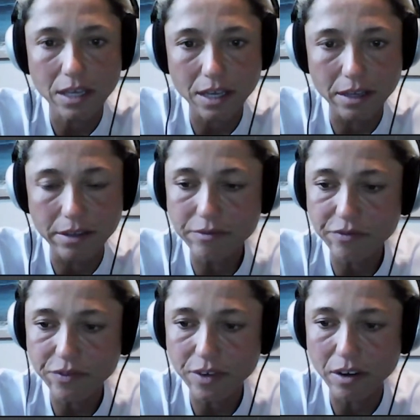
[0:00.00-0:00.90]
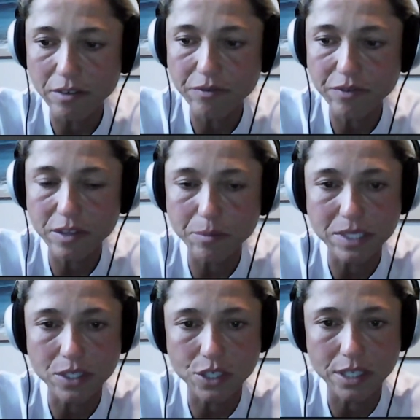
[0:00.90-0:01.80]
of the
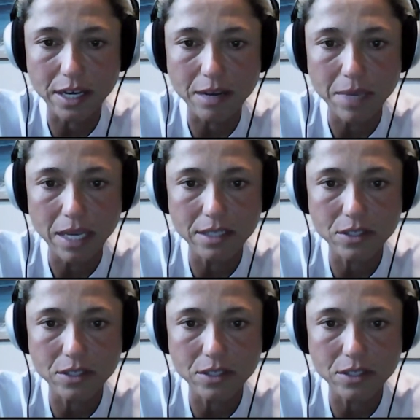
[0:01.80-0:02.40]
position that I'm in.